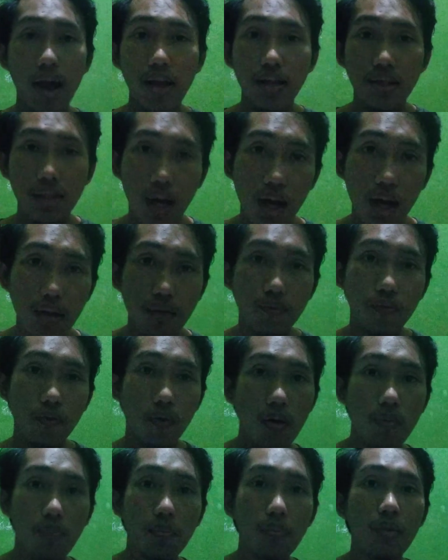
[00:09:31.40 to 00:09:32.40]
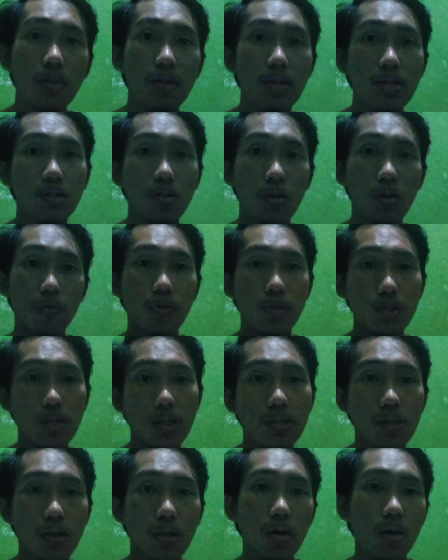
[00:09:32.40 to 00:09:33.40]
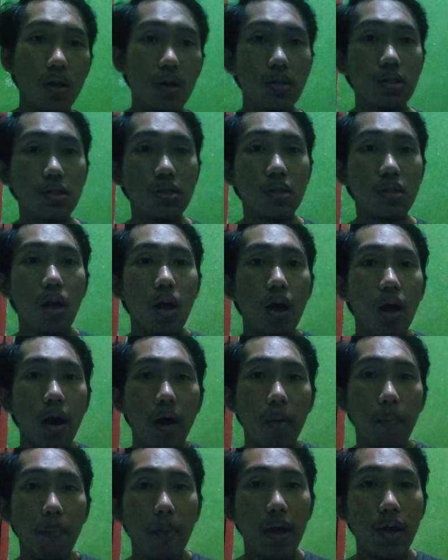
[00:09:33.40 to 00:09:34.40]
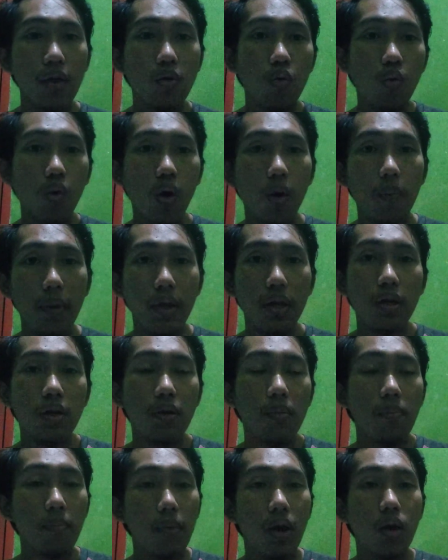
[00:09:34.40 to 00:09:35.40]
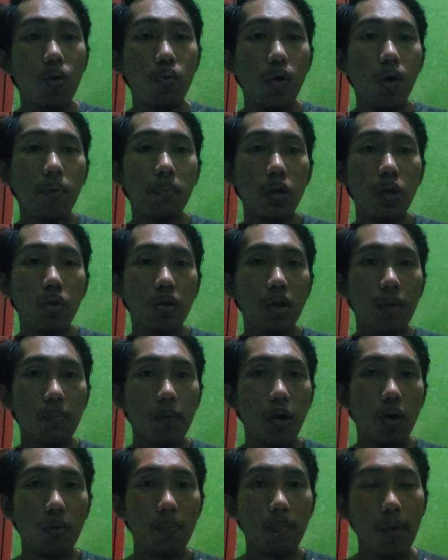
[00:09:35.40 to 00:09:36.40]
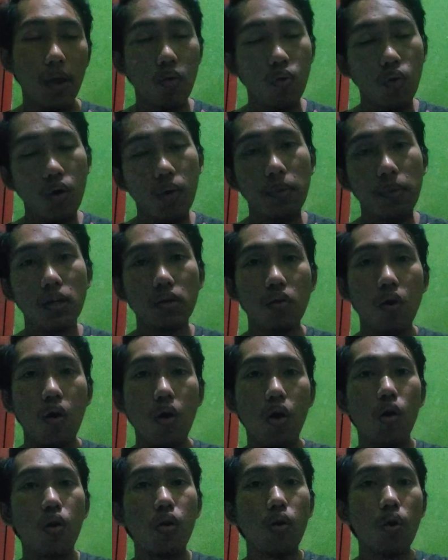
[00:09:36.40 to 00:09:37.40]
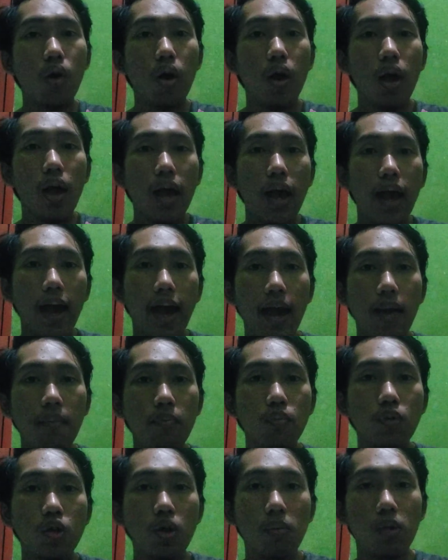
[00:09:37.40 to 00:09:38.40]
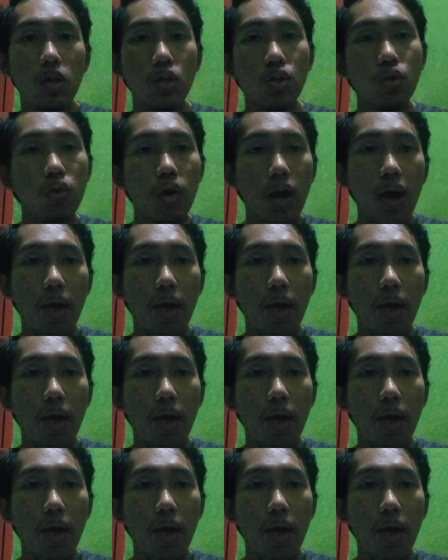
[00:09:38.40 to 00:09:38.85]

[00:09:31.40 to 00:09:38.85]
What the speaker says: got from this conversation is man woman on man woman, or MW.